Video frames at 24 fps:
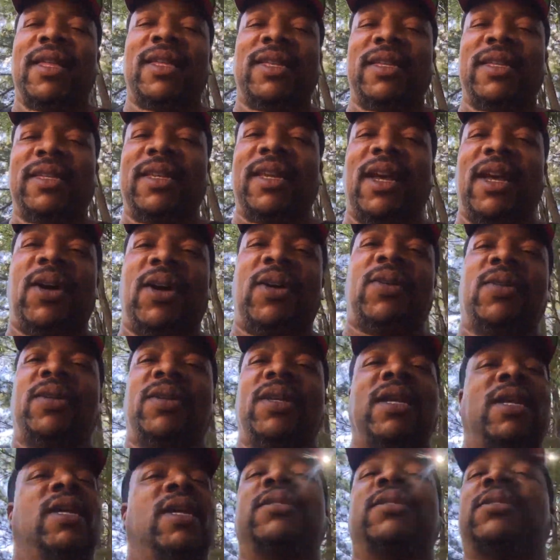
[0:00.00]
Yo,
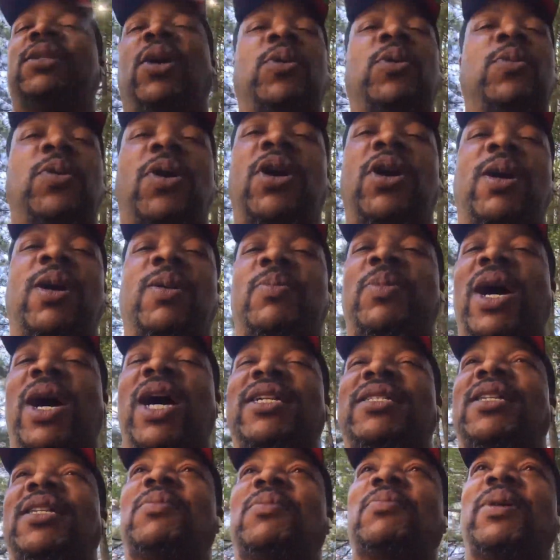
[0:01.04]
don't worry
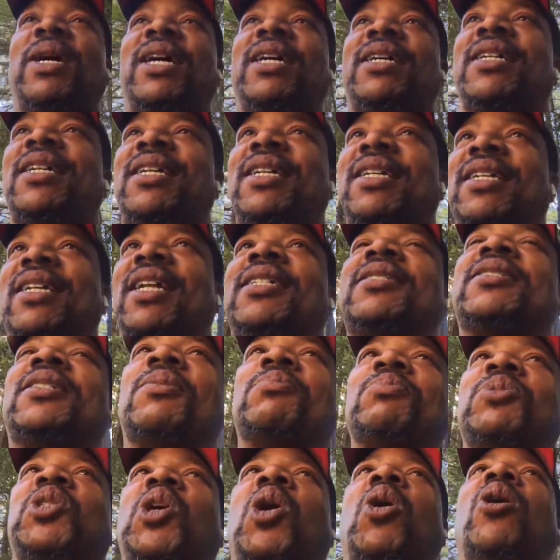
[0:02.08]
about them, man. Let
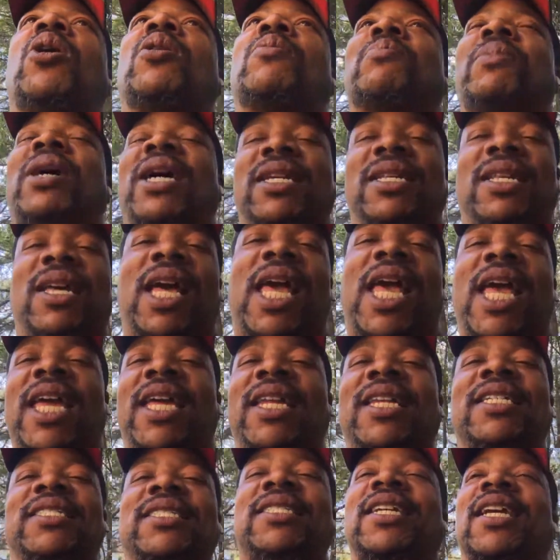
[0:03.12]
them talk, man. The
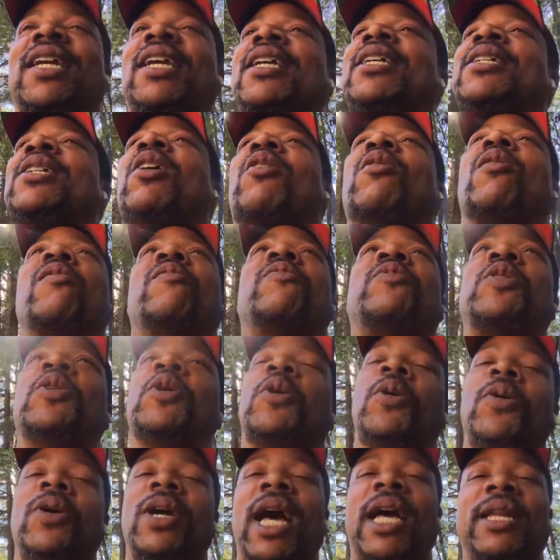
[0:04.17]
haters. Yo, if you
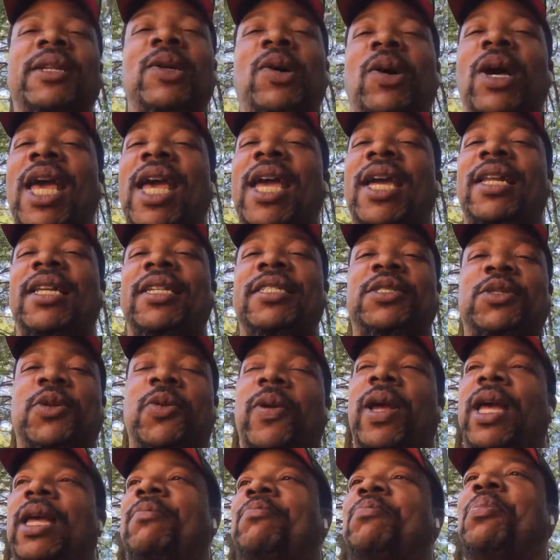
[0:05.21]
don't got no haters,
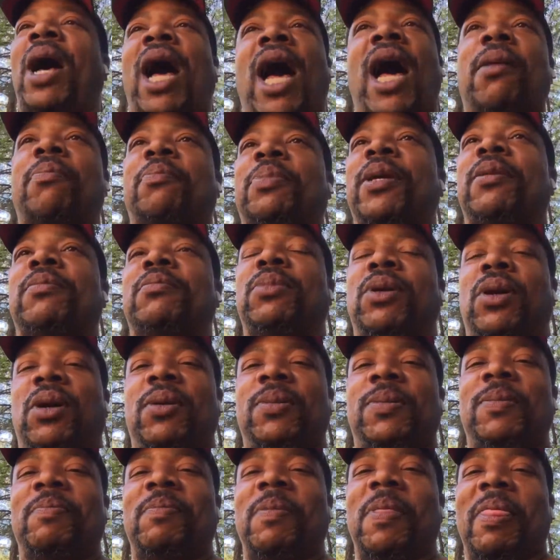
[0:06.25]
you ain't popping,
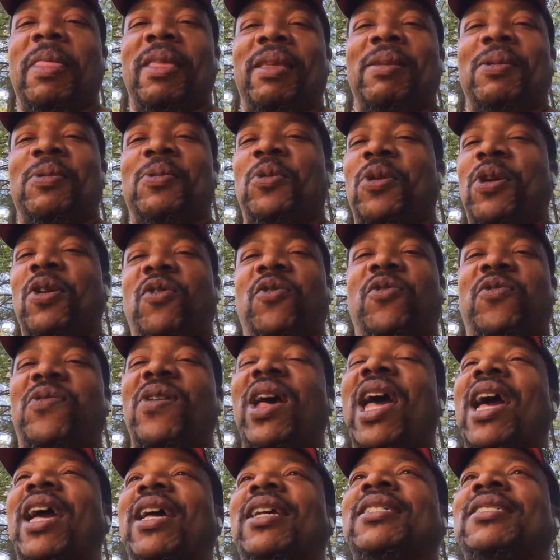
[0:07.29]
bro. Real
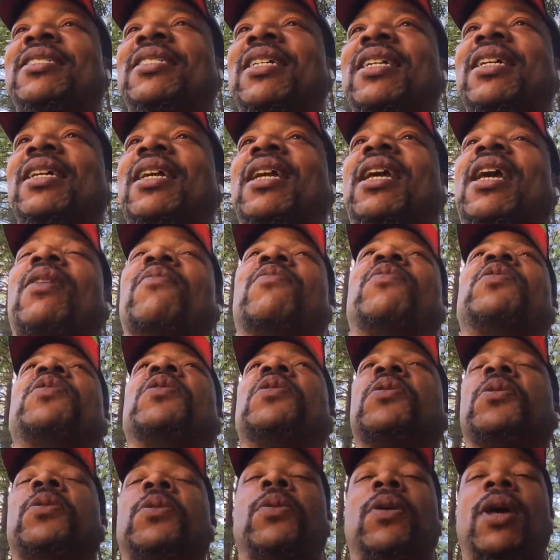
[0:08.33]
facts. If
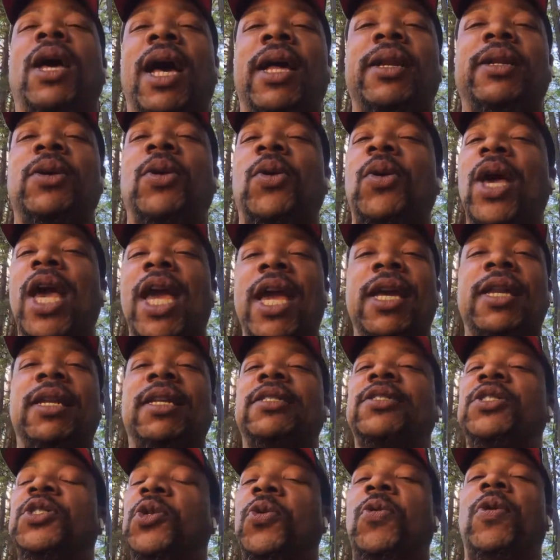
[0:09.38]
you don't got no
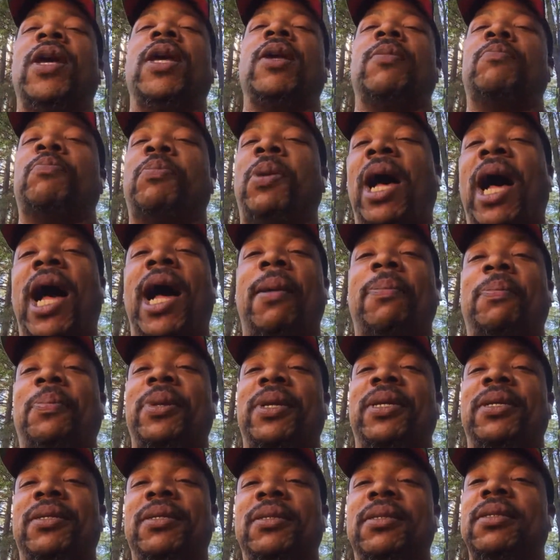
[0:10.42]
haters, you ain't
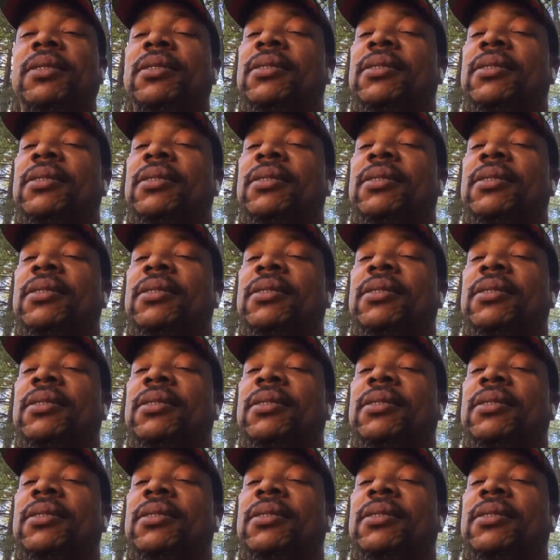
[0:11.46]
popping.